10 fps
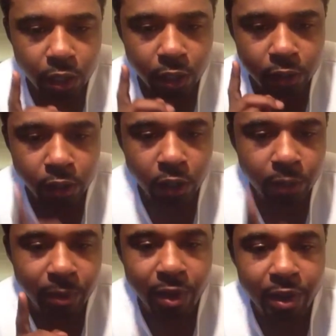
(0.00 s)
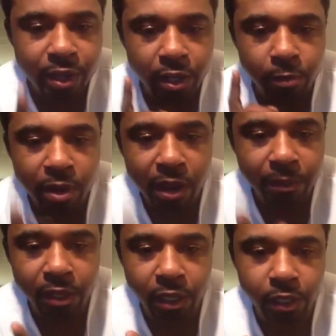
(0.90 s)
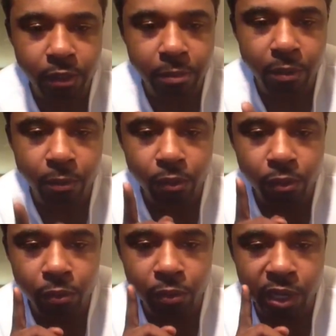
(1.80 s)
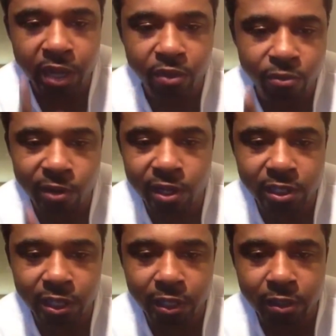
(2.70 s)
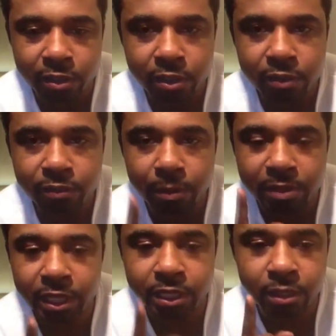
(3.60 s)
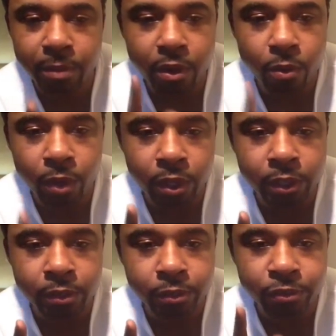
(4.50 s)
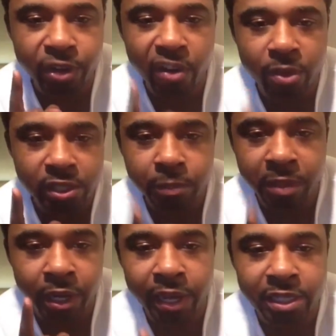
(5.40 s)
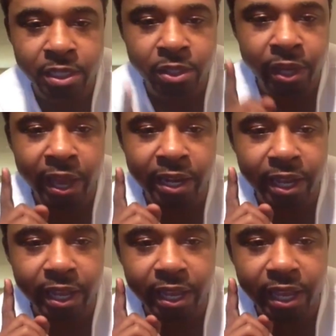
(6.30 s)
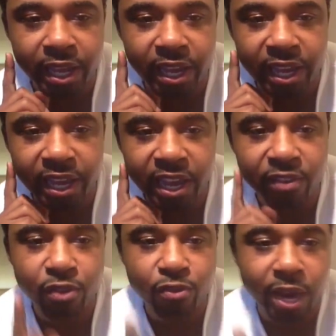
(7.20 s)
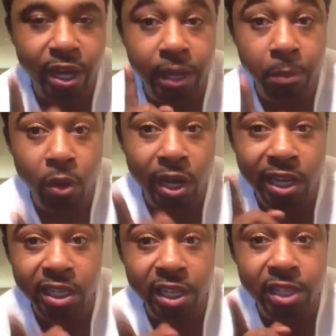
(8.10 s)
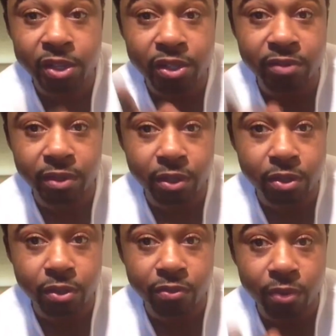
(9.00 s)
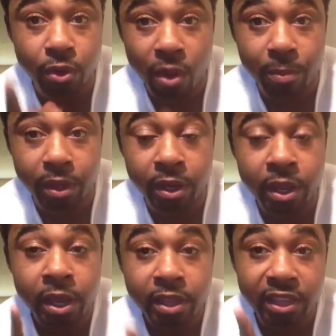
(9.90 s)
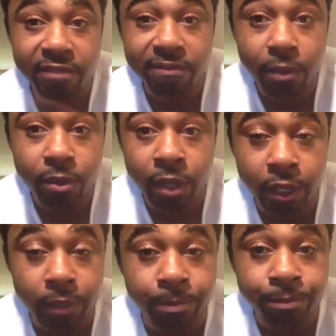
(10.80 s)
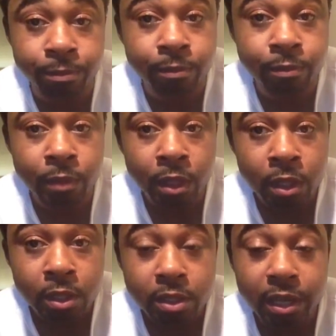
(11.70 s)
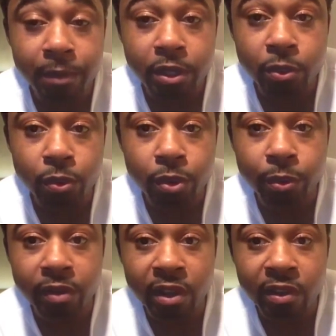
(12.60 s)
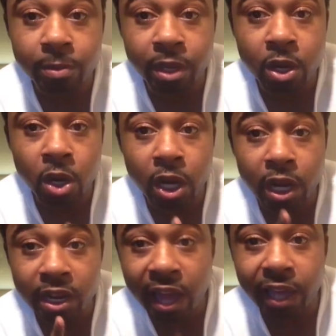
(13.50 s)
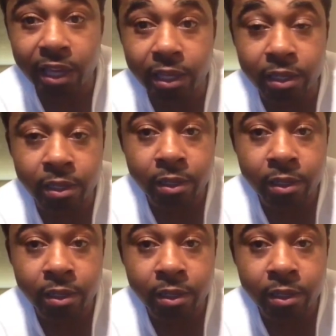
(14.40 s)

You're talking about how you're going to pop the nigga, but you got arrested for possession of marijuana, driving with a suspended license. So they had every right, and they more likely did search a vehicle for a weapon. They found none. So that means you, you would have definitely been caught lacking.